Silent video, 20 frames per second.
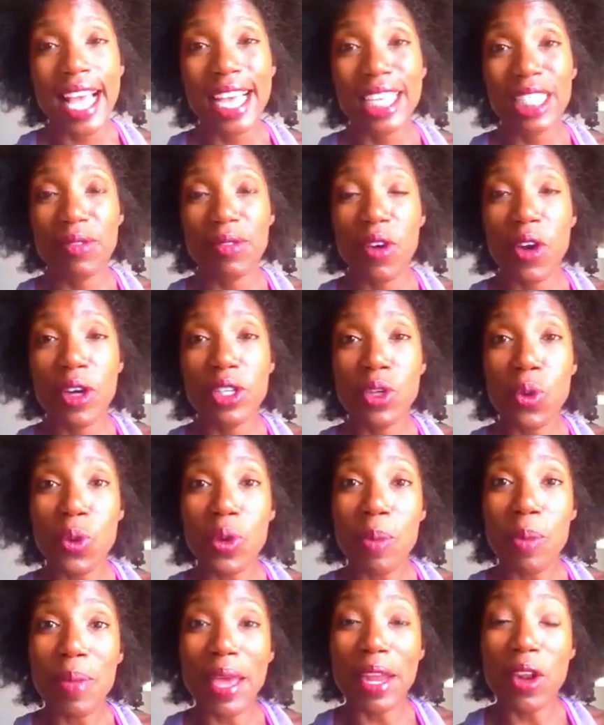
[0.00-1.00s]
As far as
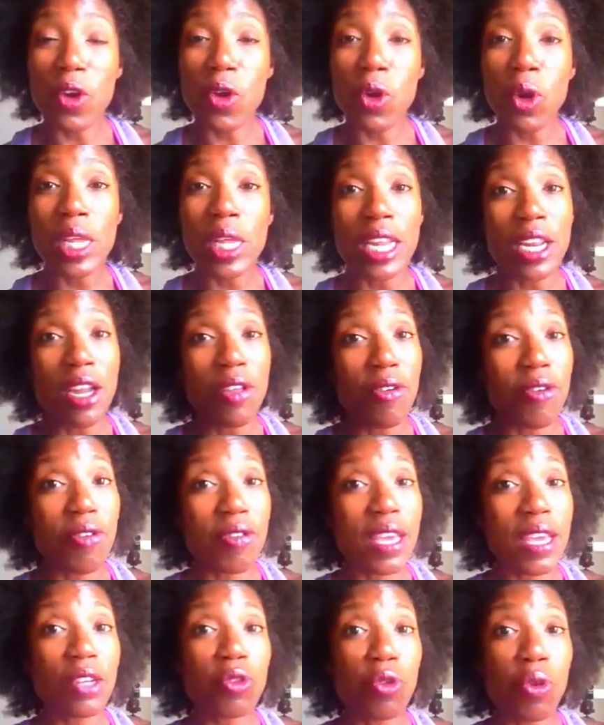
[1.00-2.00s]
going to bed early, another
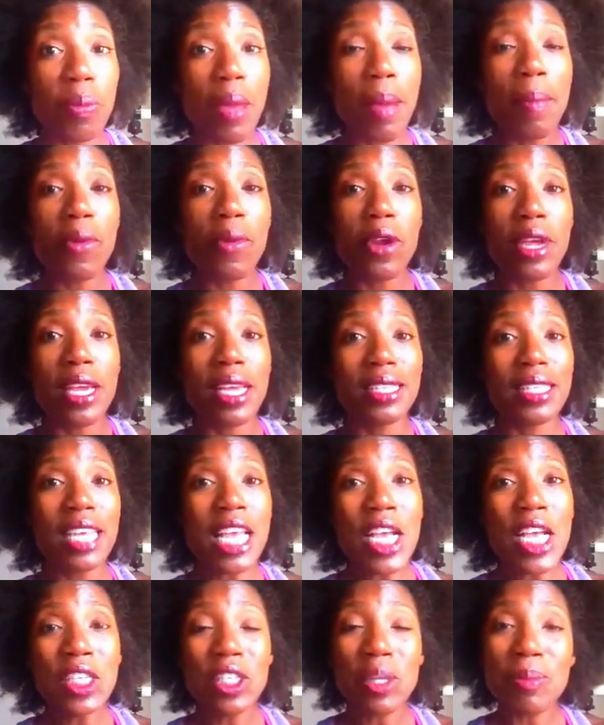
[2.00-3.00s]
thing to remember is
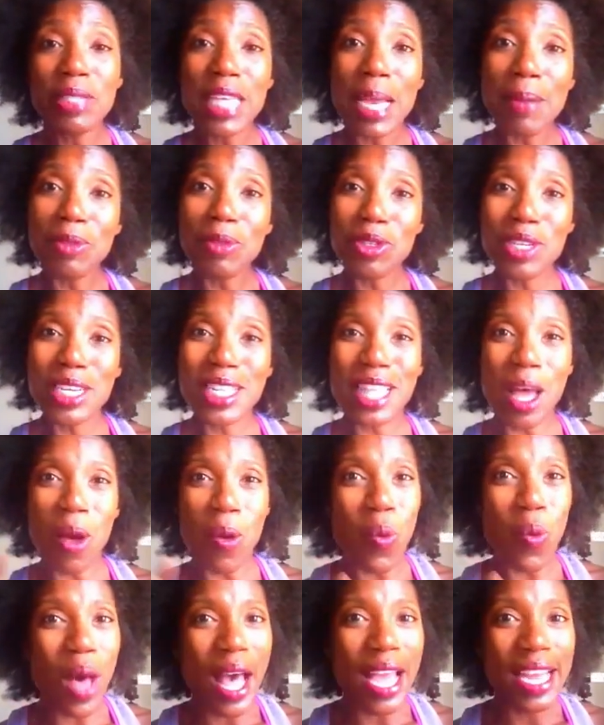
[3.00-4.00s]
sometimes you need
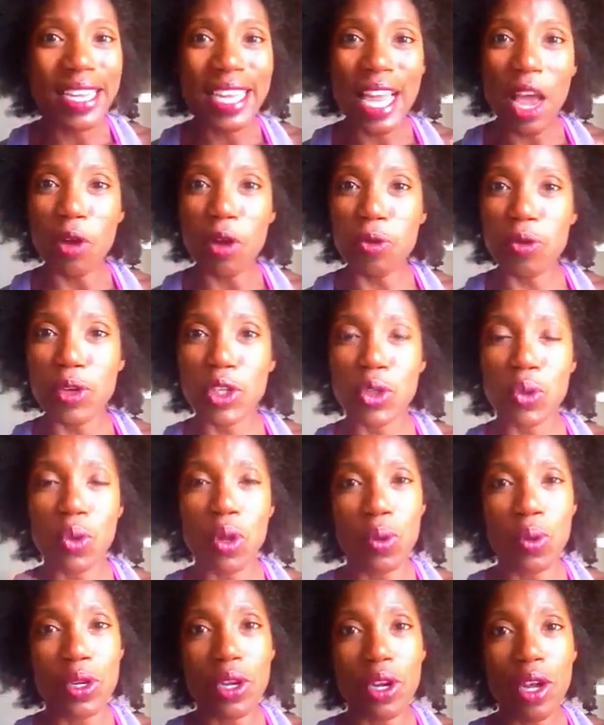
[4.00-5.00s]
that wind down
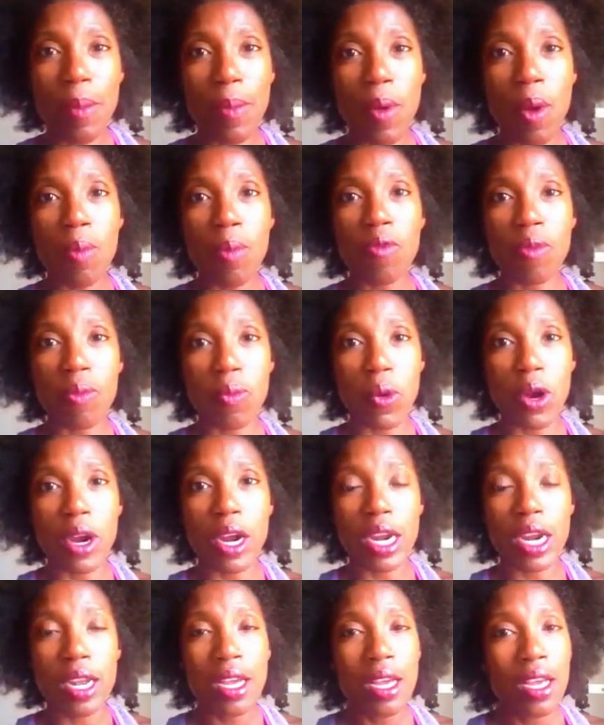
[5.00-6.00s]
ritual when you come home from
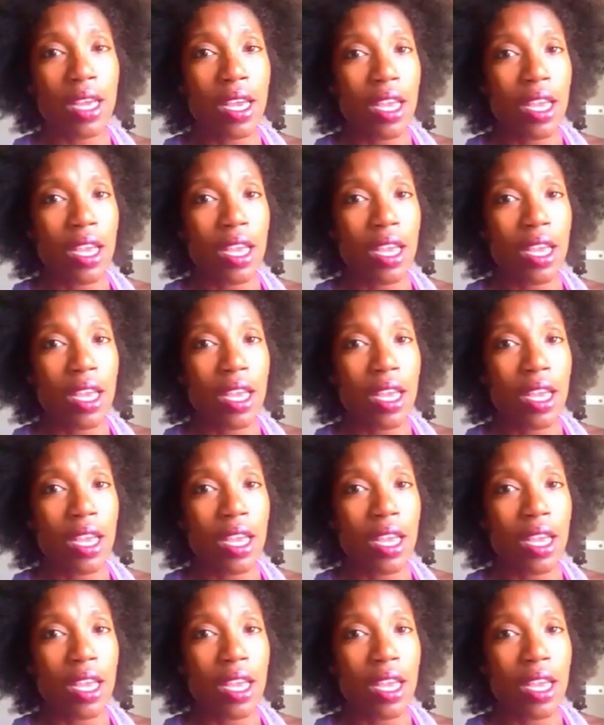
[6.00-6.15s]
work.